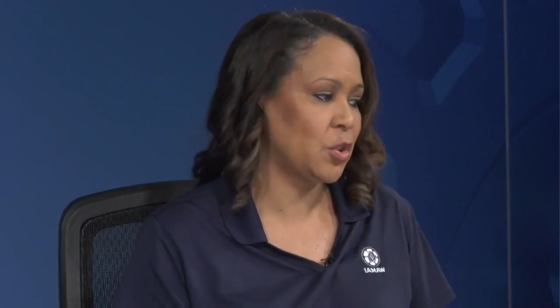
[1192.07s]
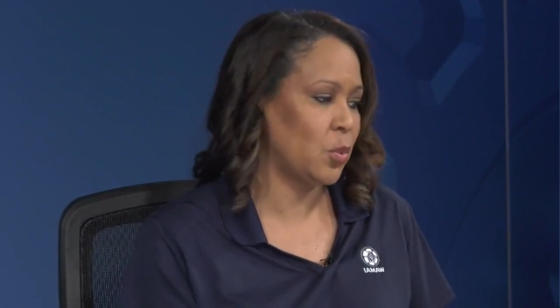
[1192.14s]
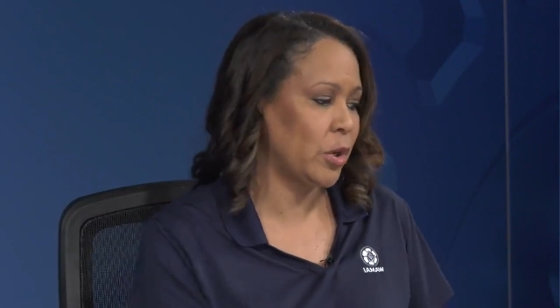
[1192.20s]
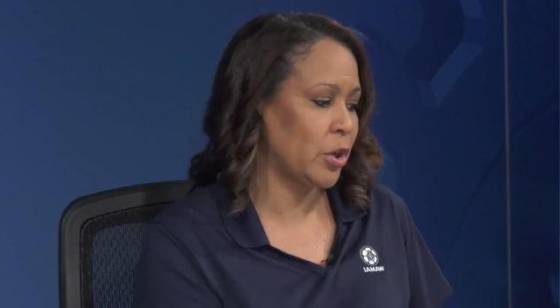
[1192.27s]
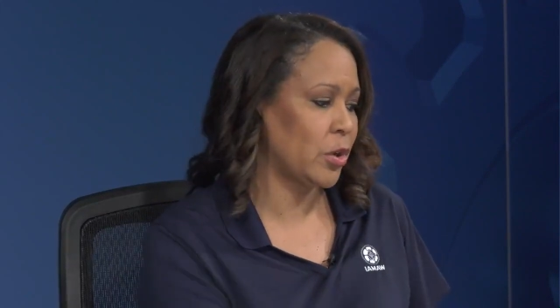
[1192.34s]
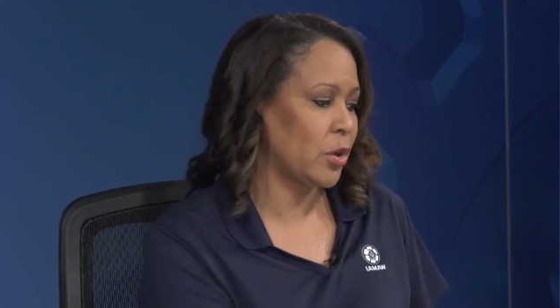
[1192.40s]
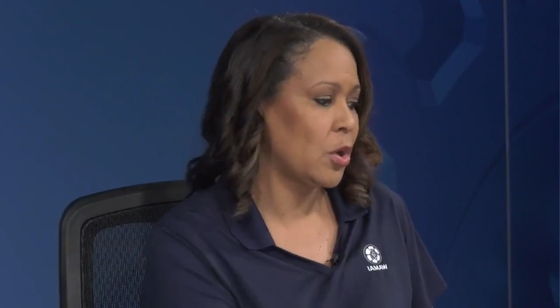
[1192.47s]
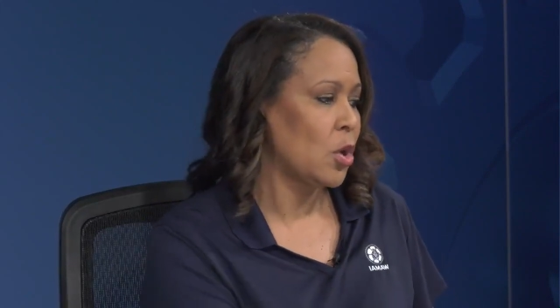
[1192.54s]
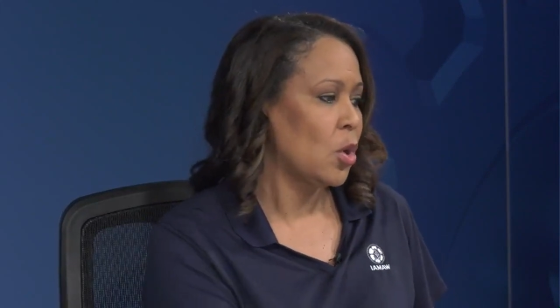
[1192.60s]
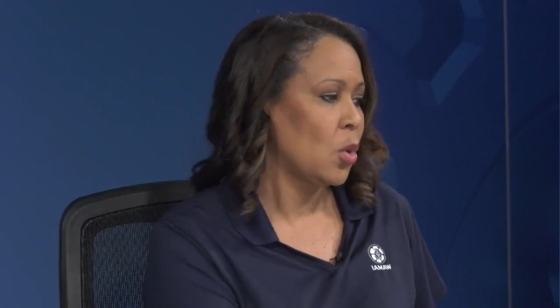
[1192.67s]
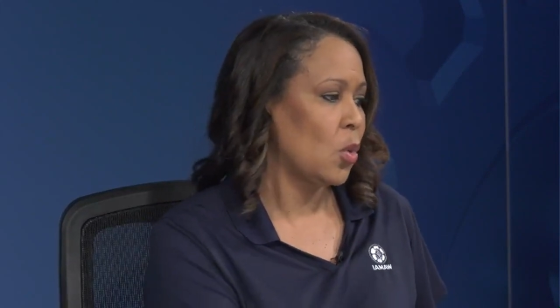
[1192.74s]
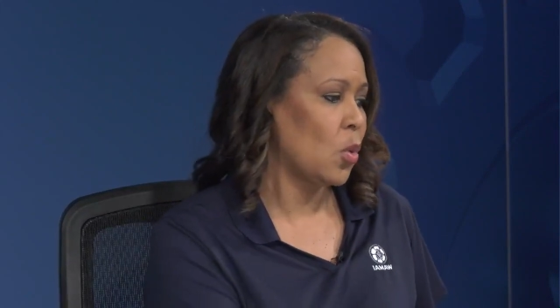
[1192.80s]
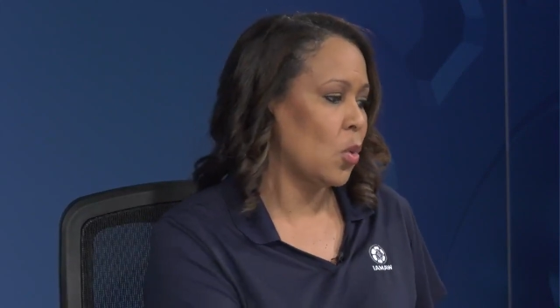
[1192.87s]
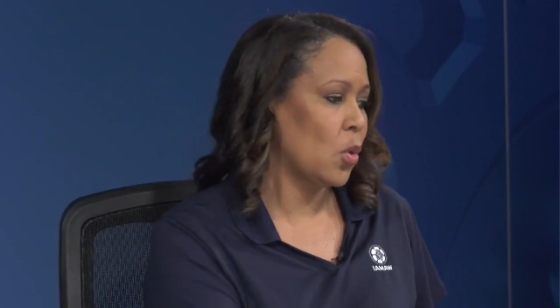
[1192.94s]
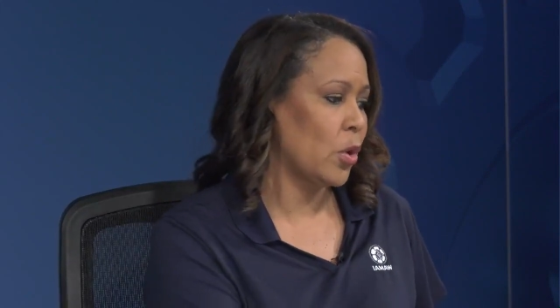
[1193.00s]
Twitter,
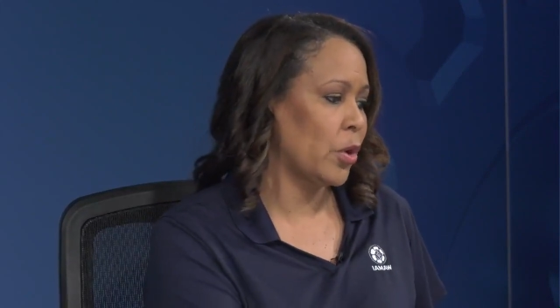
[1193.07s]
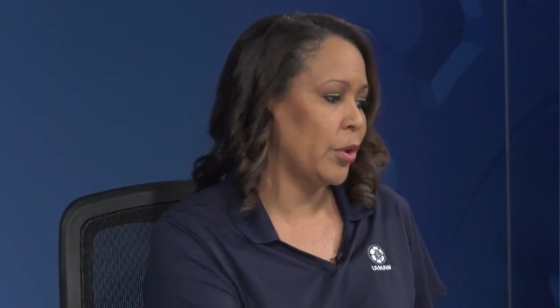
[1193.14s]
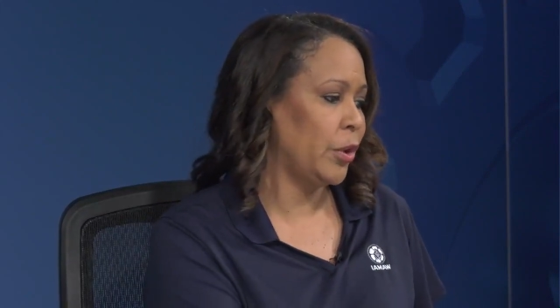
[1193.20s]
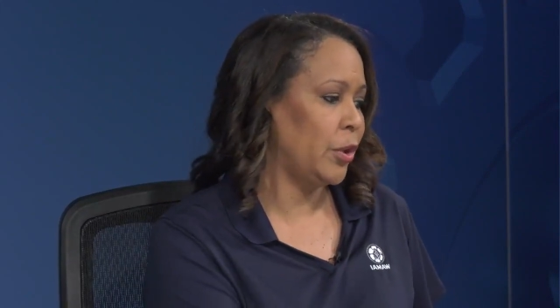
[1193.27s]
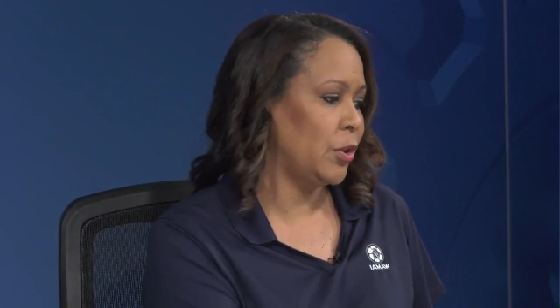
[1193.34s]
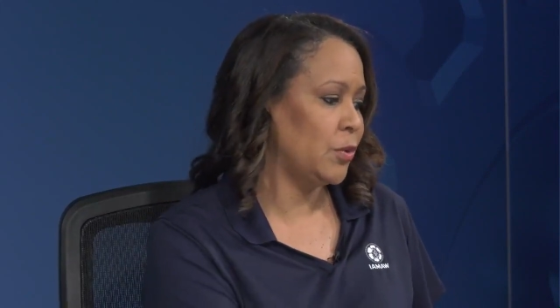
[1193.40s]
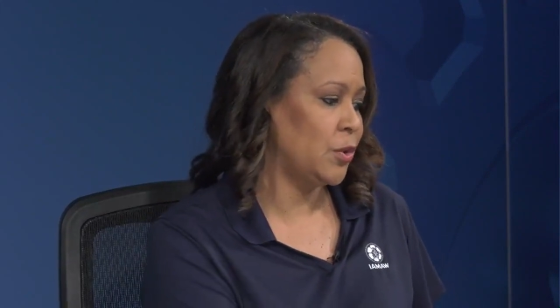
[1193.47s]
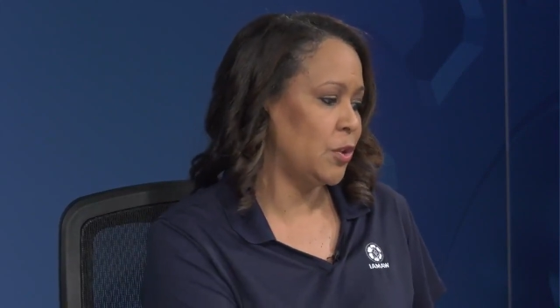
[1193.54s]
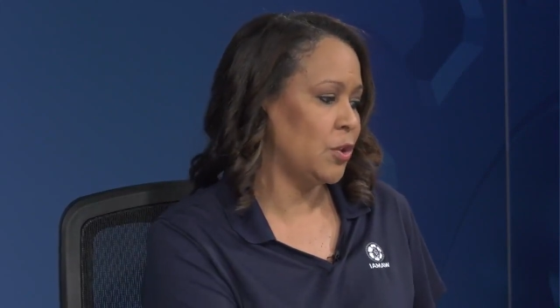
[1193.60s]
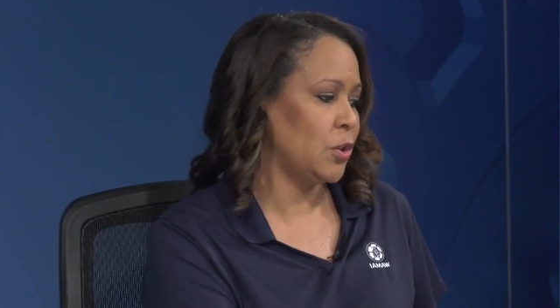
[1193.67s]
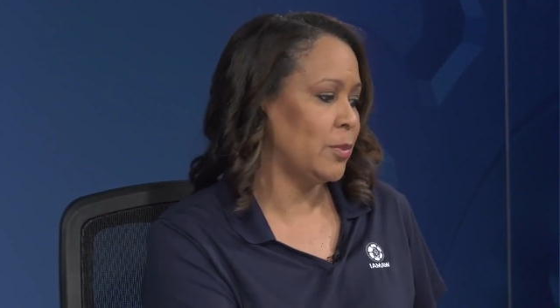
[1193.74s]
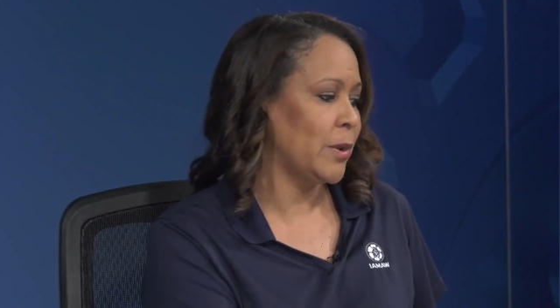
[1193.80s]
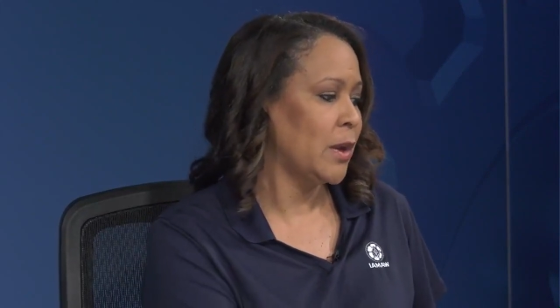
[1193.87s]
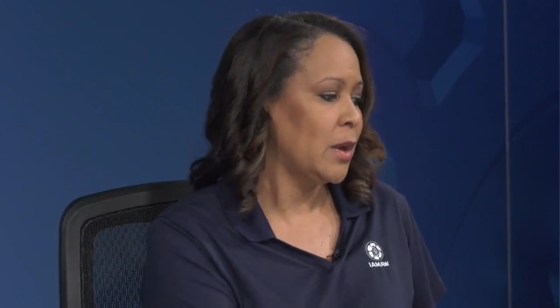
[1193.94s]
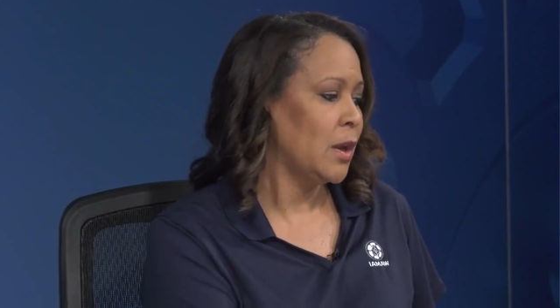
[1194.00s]
or YouTube.